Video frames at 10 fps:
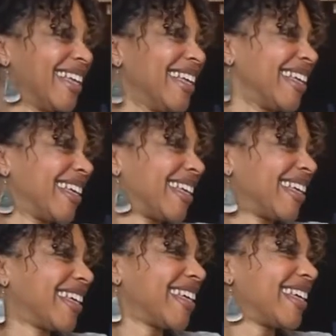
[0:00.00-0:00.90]

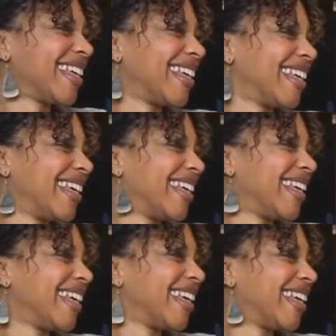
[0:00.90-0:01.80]

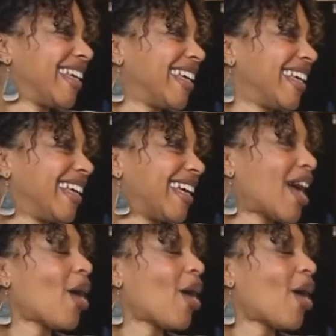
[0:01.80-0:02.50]
This person isn't speaking.